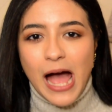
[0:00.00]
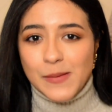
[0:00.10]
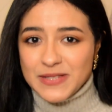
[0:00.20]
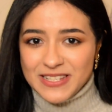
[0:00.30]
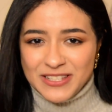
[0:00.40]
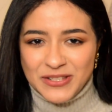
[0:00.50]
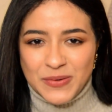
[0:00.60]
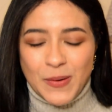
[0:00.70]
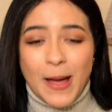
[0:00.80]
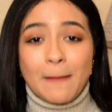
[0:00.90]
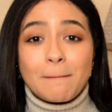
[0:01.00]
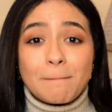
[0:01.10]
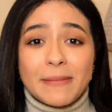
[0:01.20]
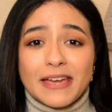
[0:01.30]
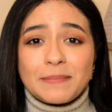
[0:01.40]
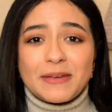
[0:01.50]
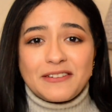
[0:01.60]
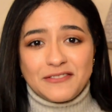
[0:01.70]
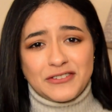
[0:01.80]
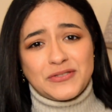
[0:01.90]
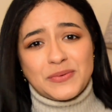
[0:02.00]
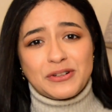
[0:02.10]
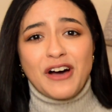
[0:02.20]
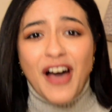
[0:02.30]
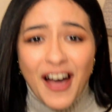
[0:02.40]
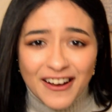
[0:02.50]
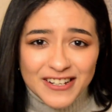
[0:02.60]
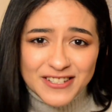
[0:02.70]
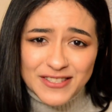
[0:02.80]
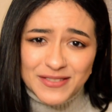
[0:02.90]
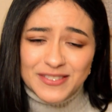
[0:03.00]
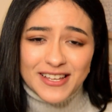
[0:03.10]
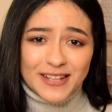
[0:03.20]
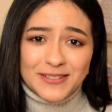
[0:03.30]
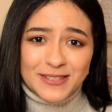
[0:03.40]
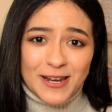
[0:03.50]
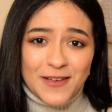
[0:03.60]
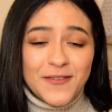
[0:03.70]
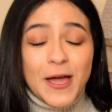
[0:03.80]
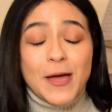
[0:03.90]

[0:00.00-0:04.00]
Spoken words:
I'm sending you a big virtual hug just to tell you that I've